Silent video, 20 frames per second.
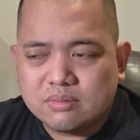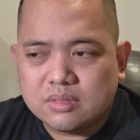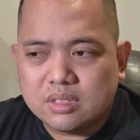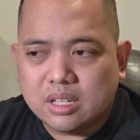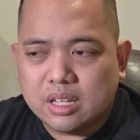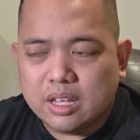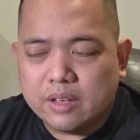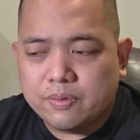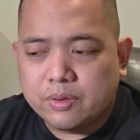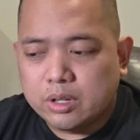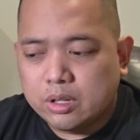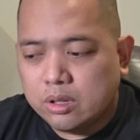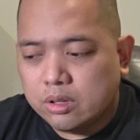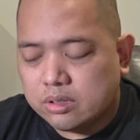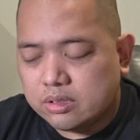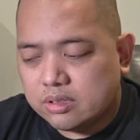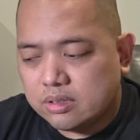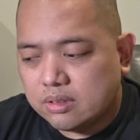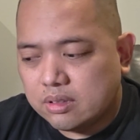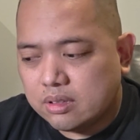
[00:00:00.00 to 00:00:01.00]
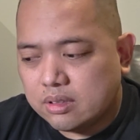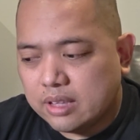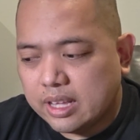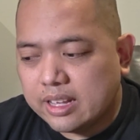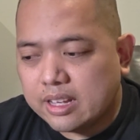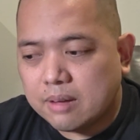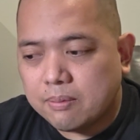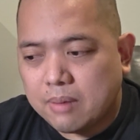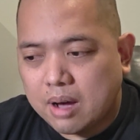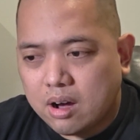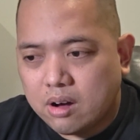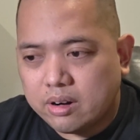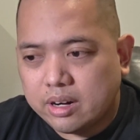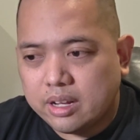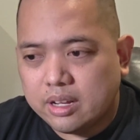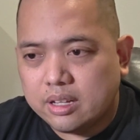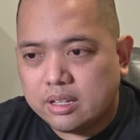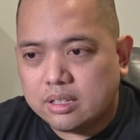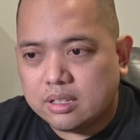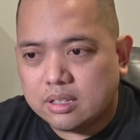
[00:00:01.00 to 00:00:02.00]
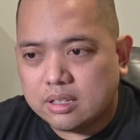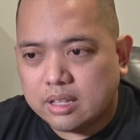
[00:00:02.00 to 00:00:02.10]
If you think about it,